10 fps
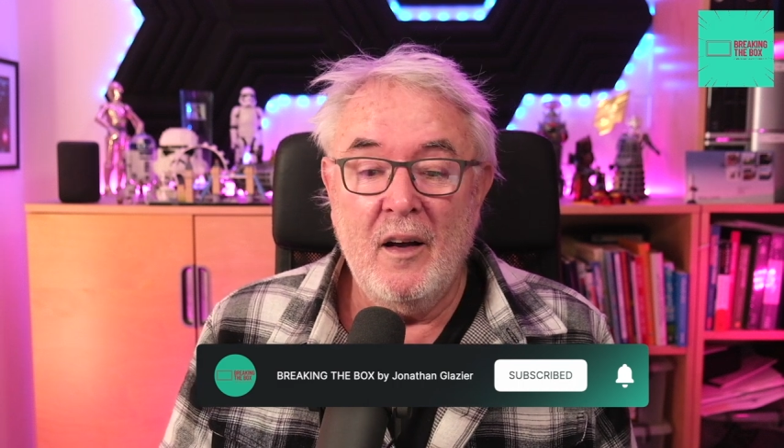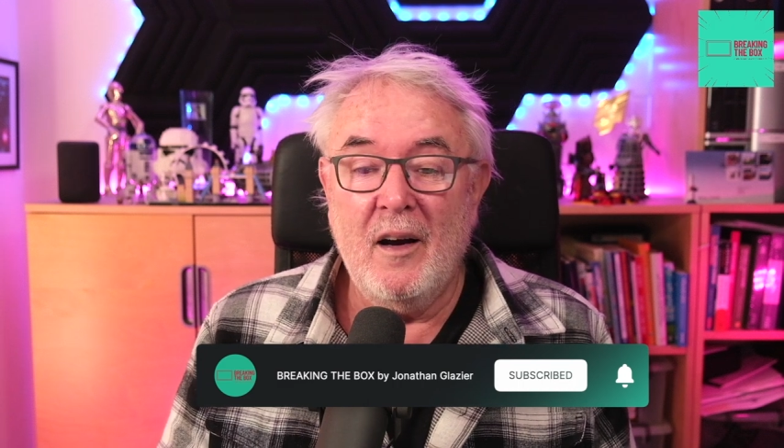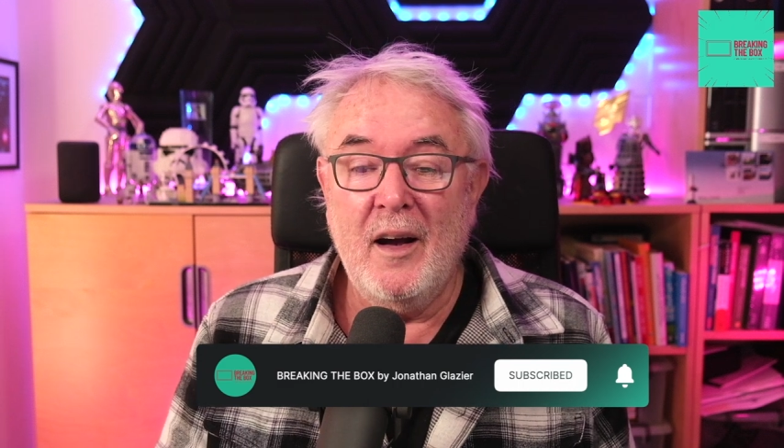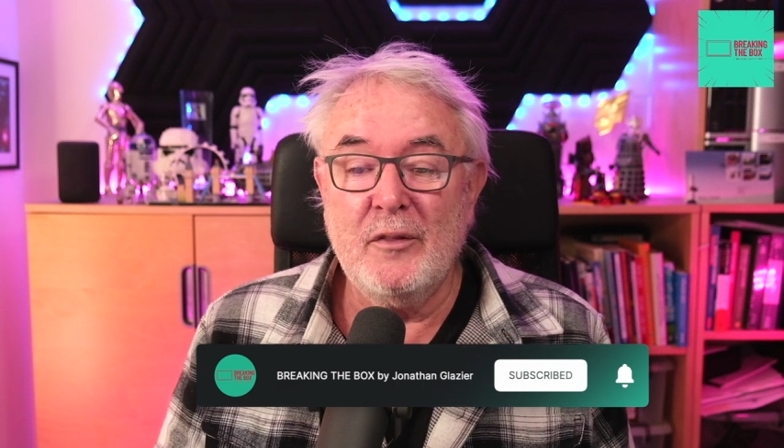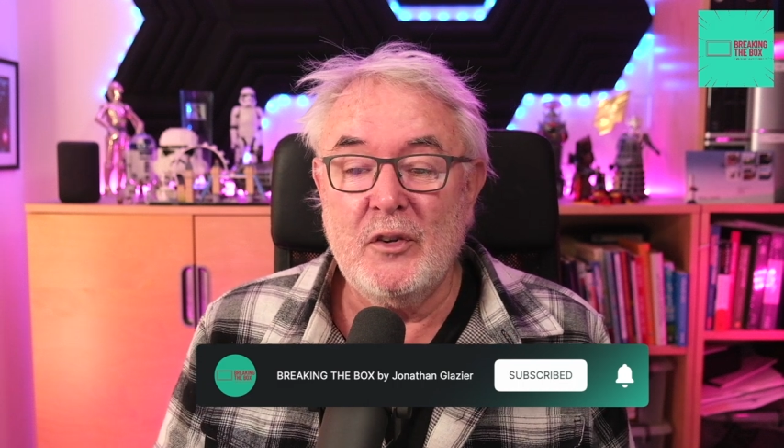
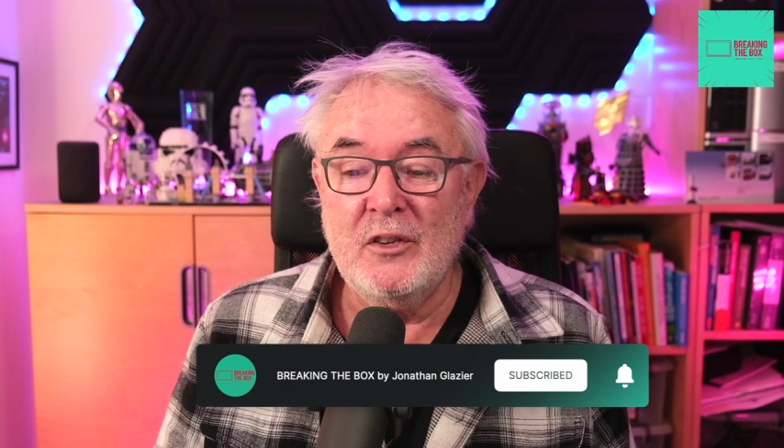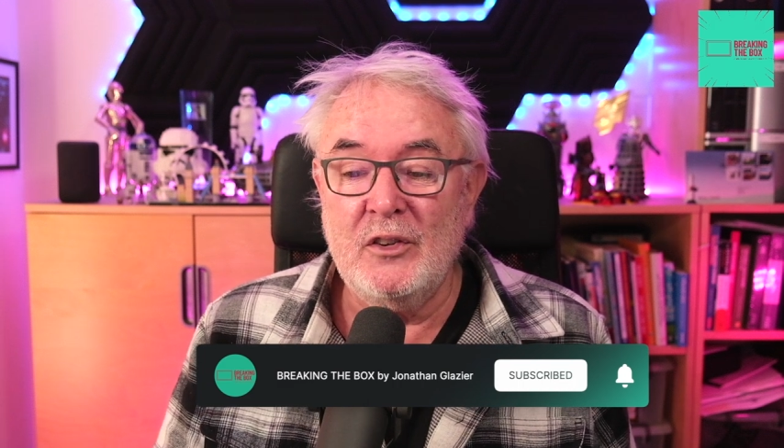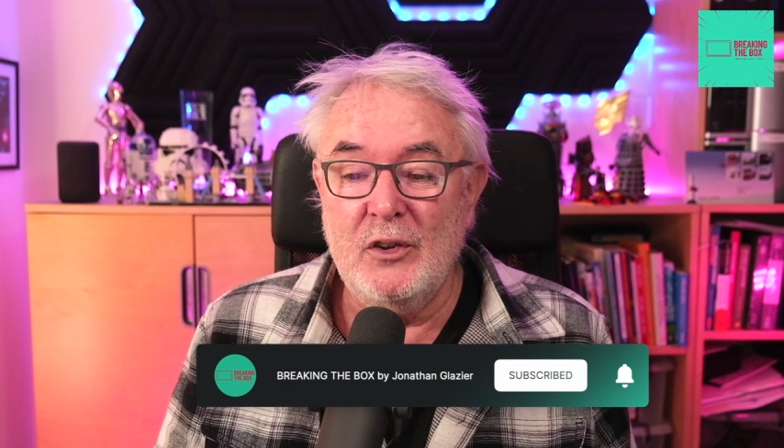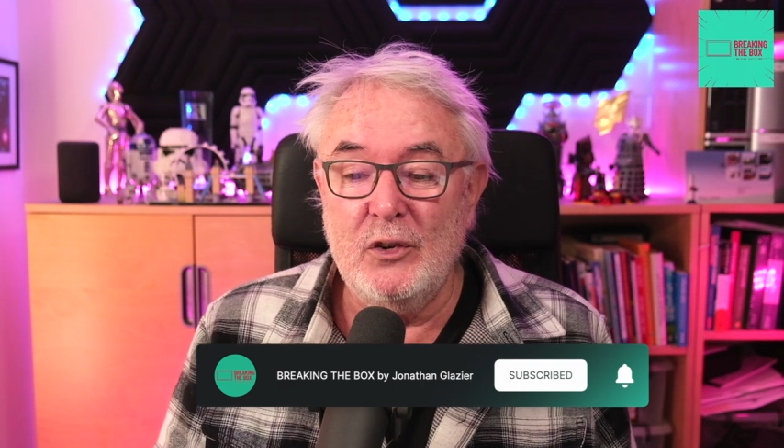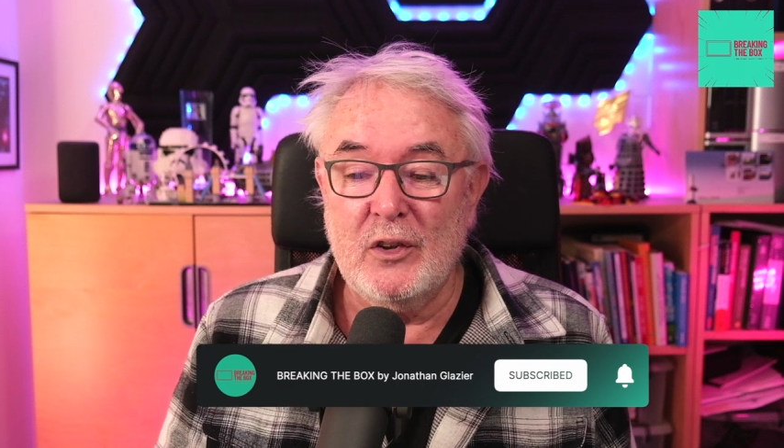I have done
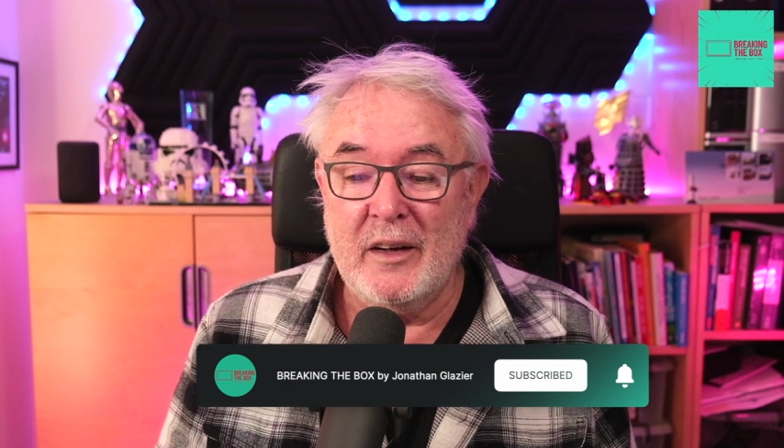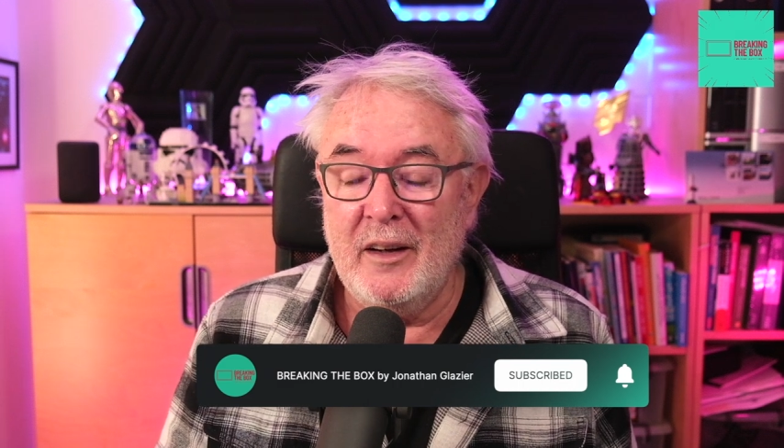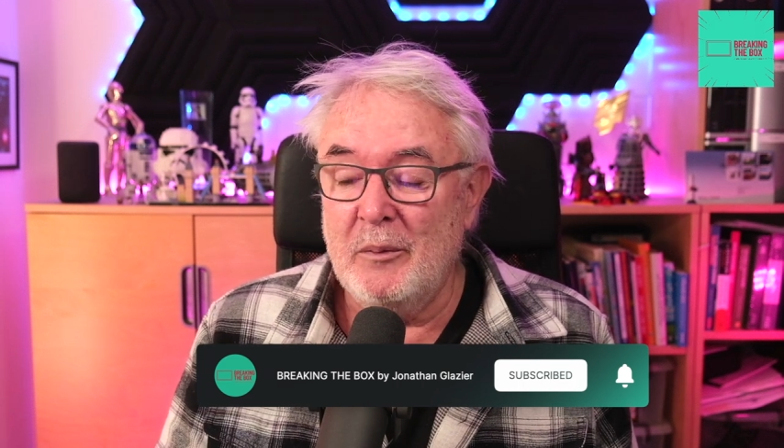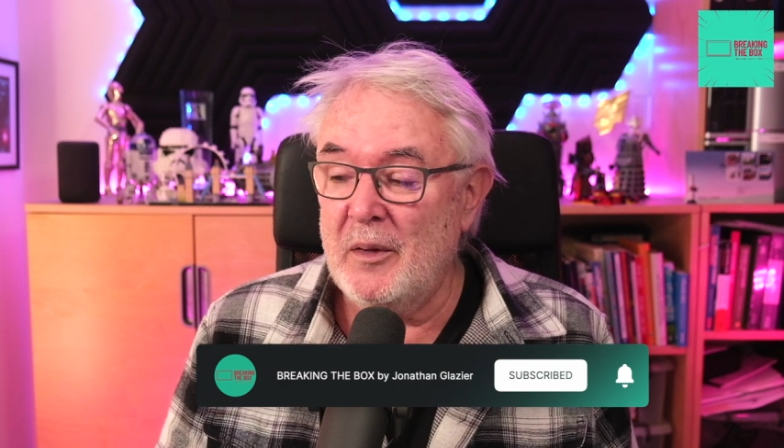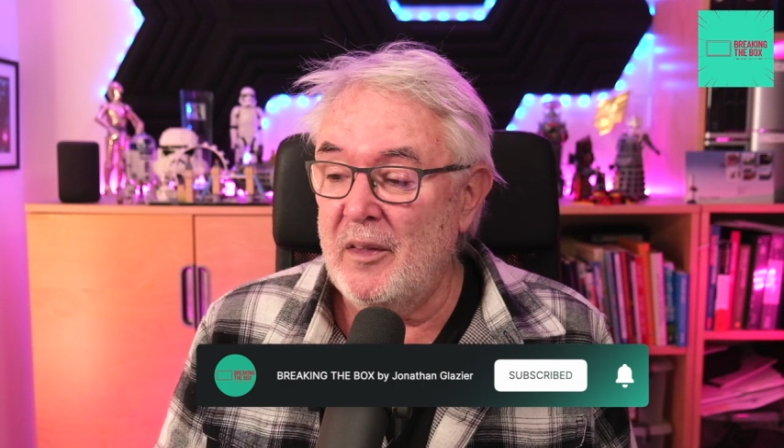usually
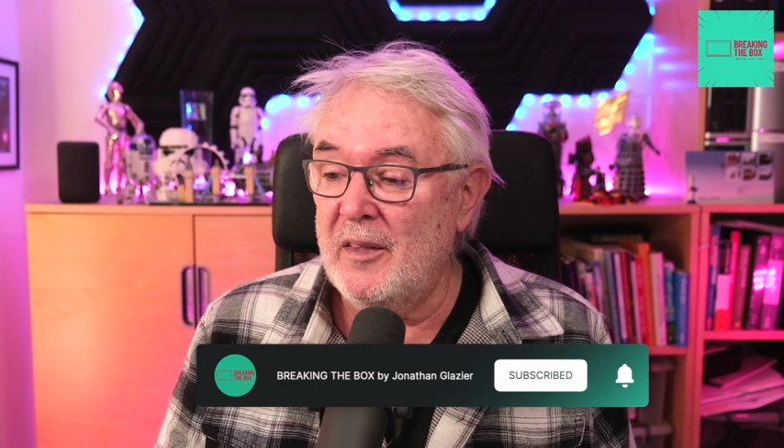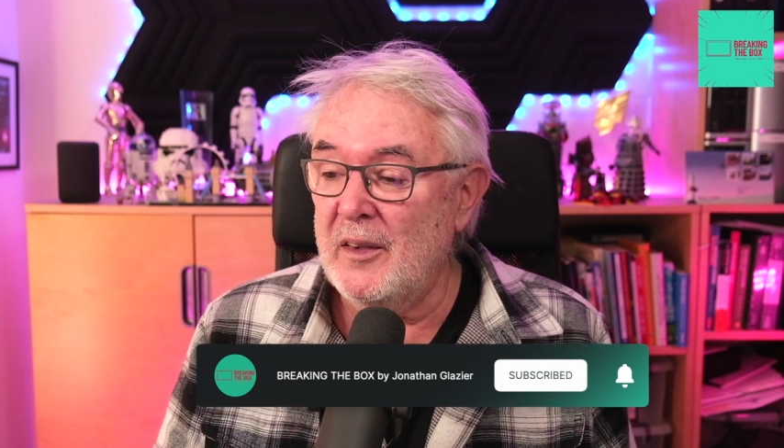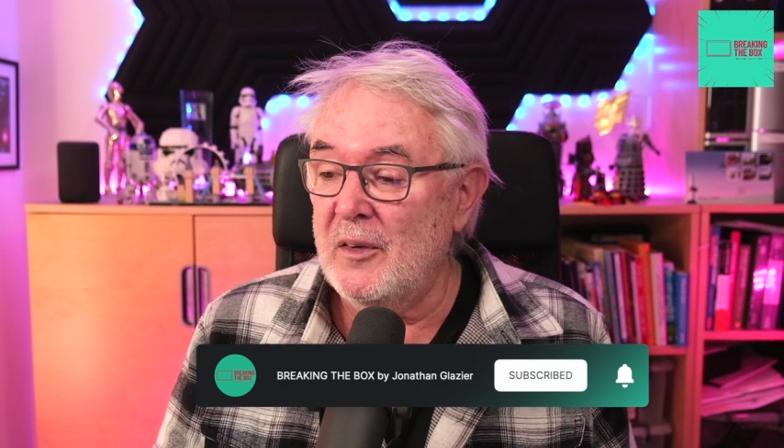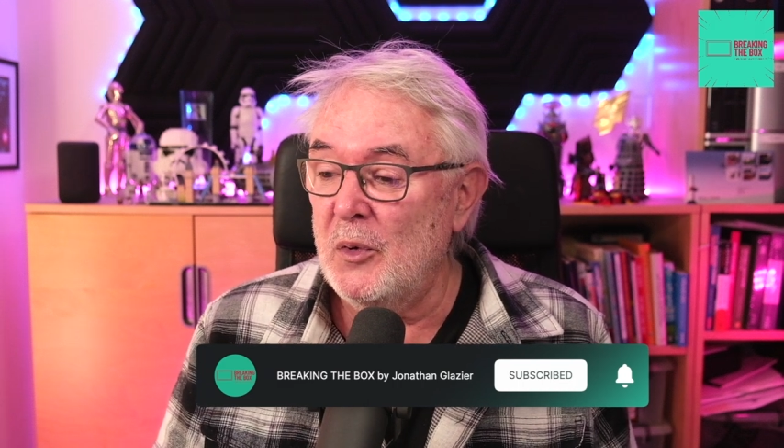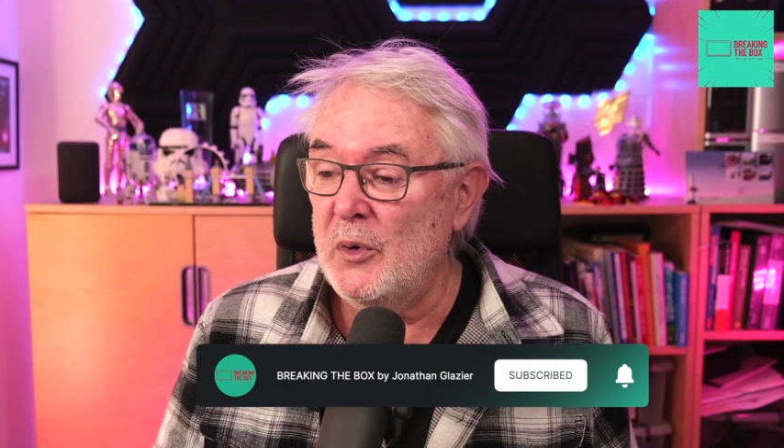and whether
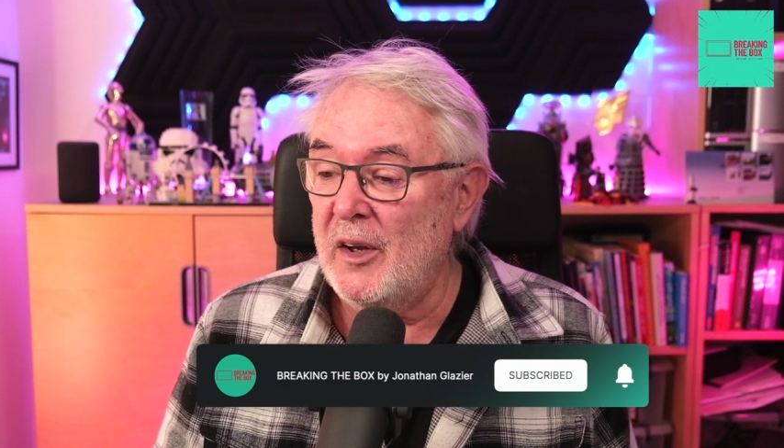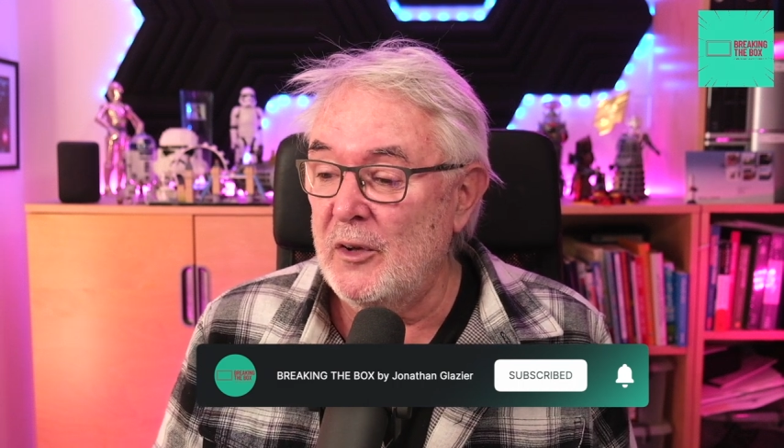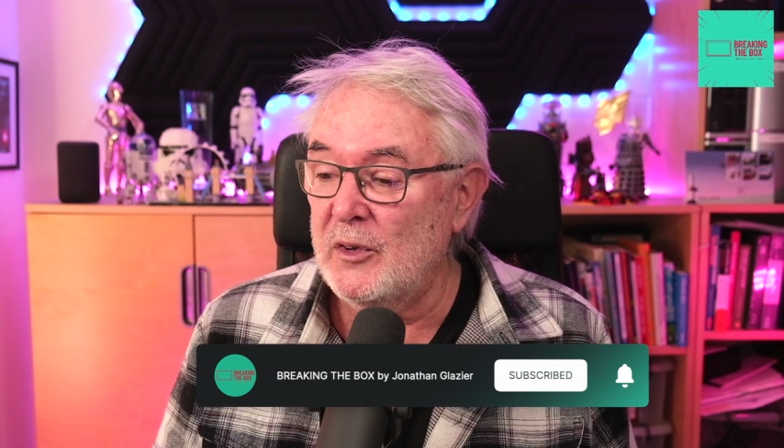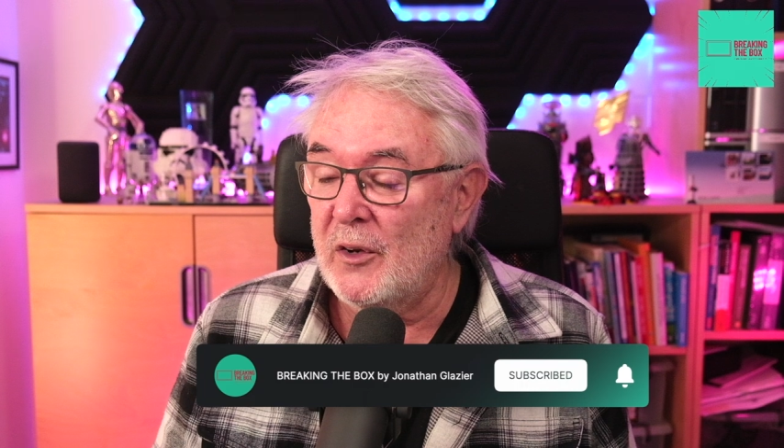the audio's